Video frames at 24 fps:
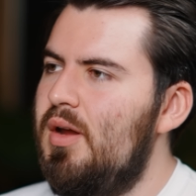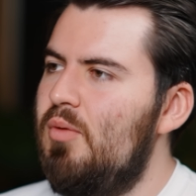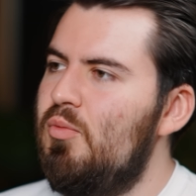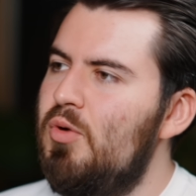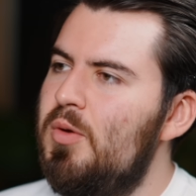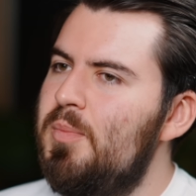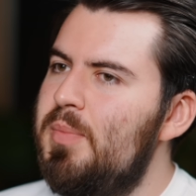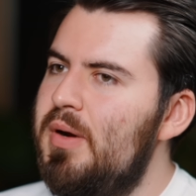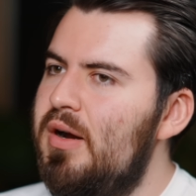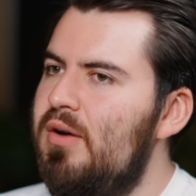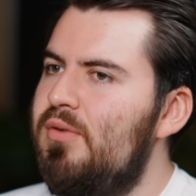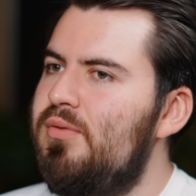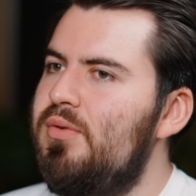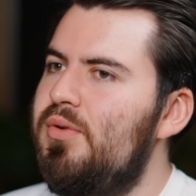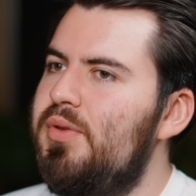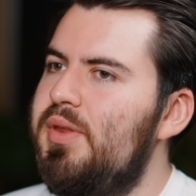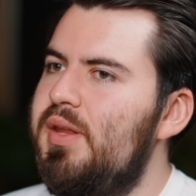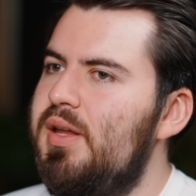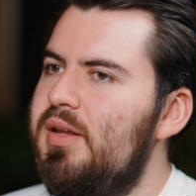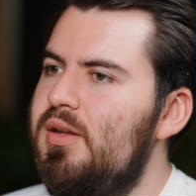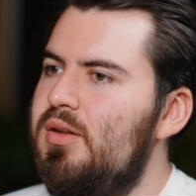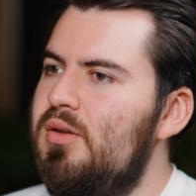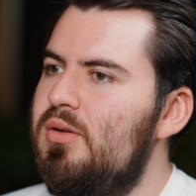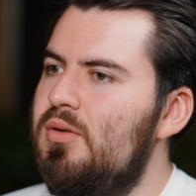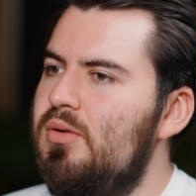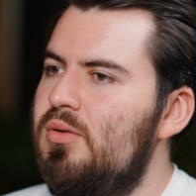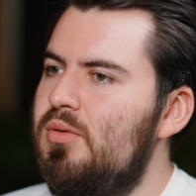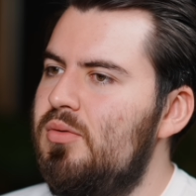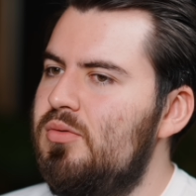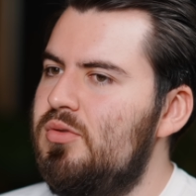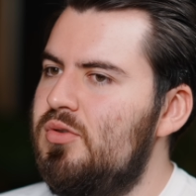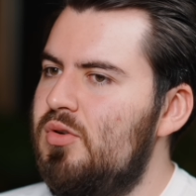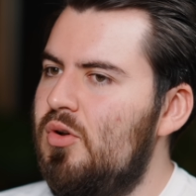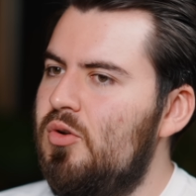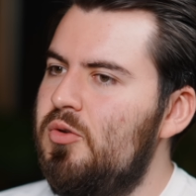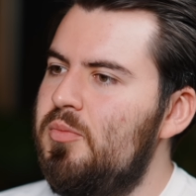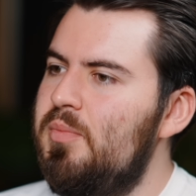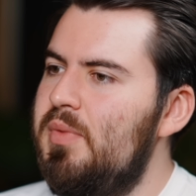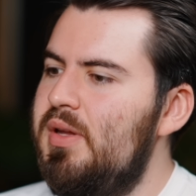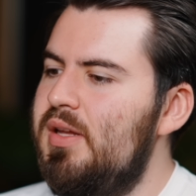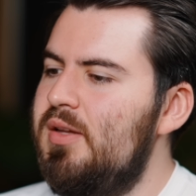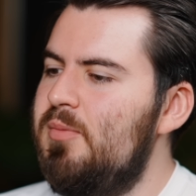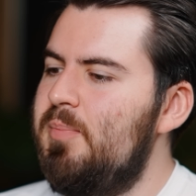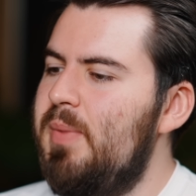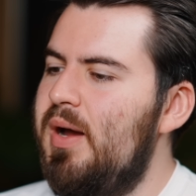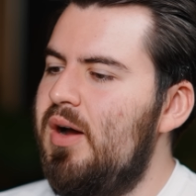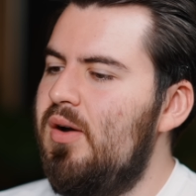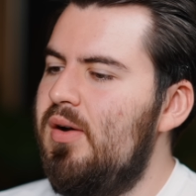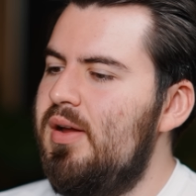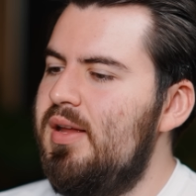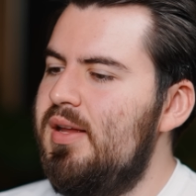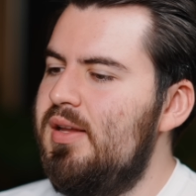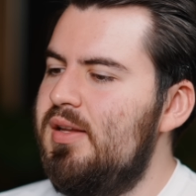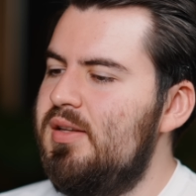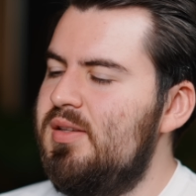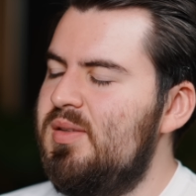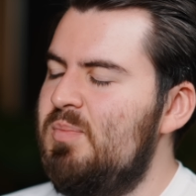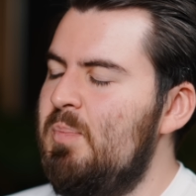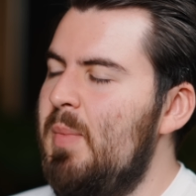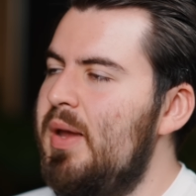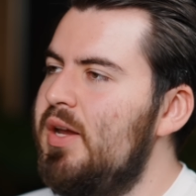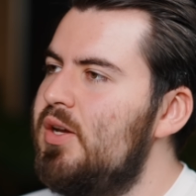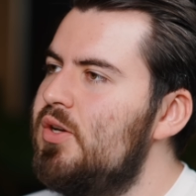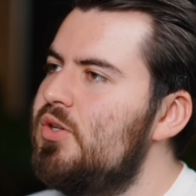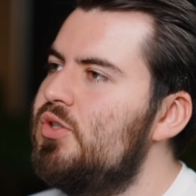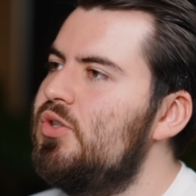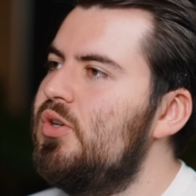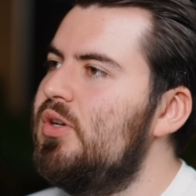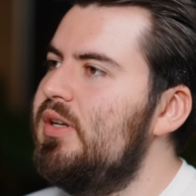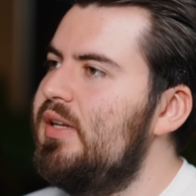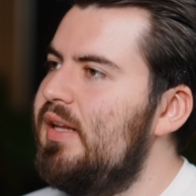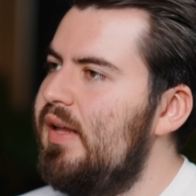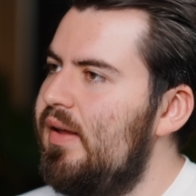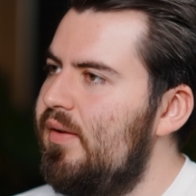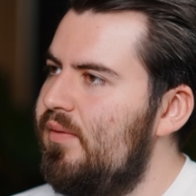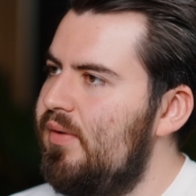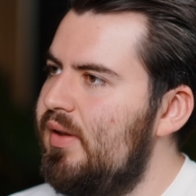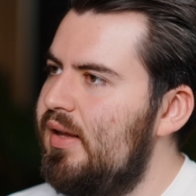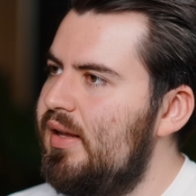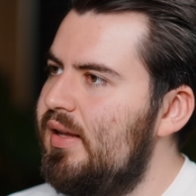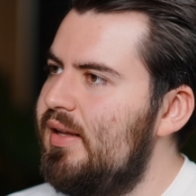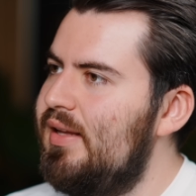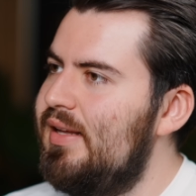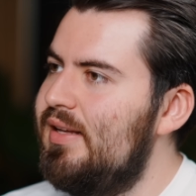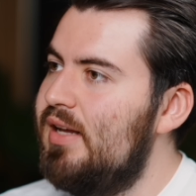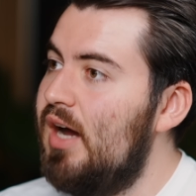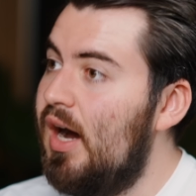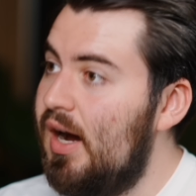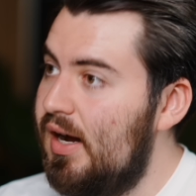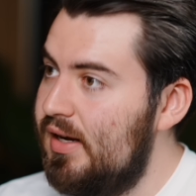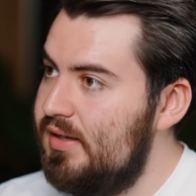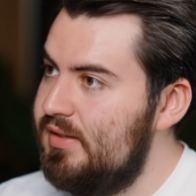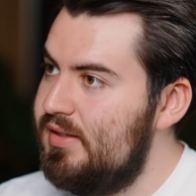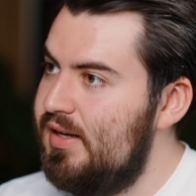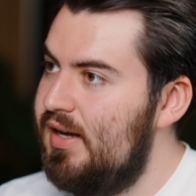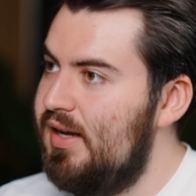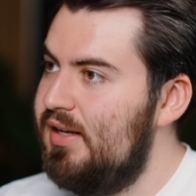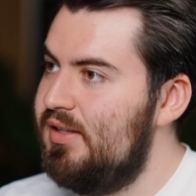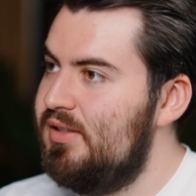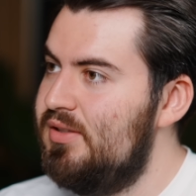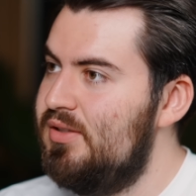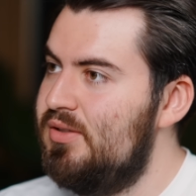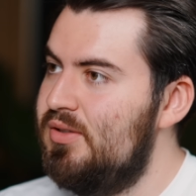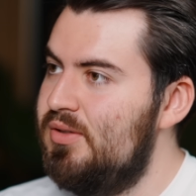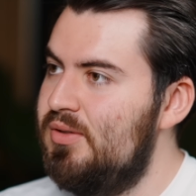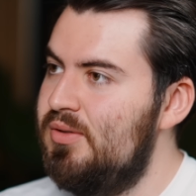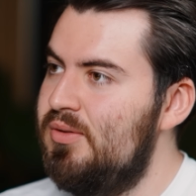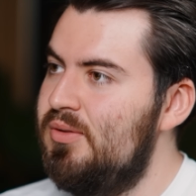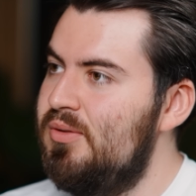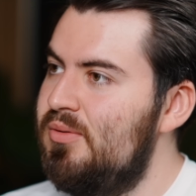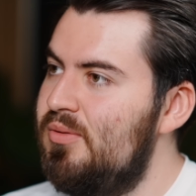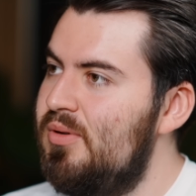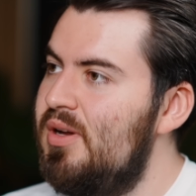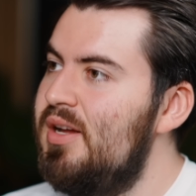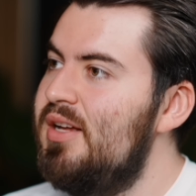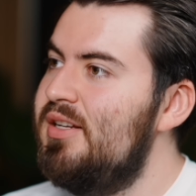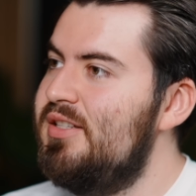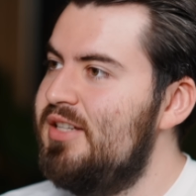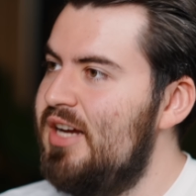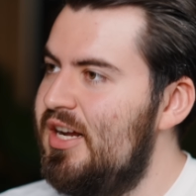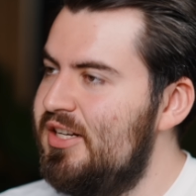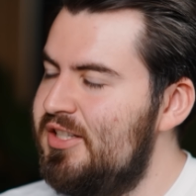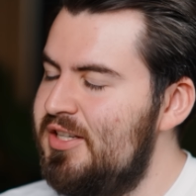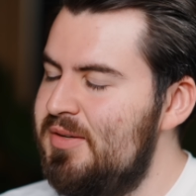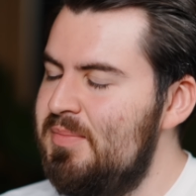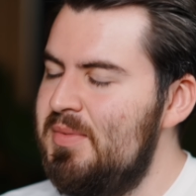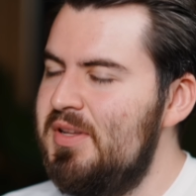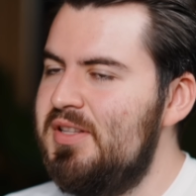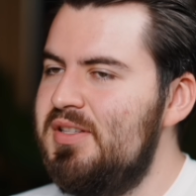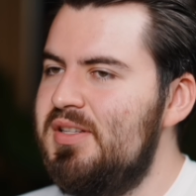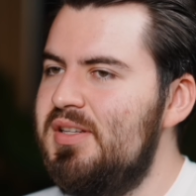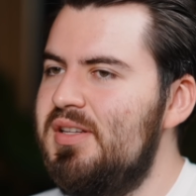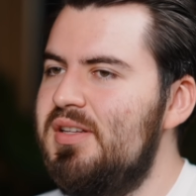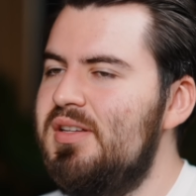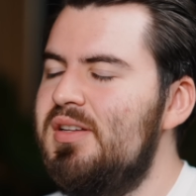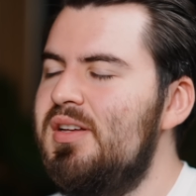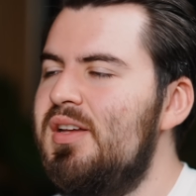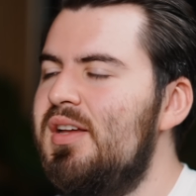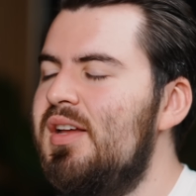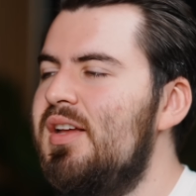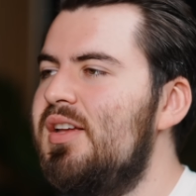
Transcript: One powerful thing you told me me about is making sure giving context to ChatGPT.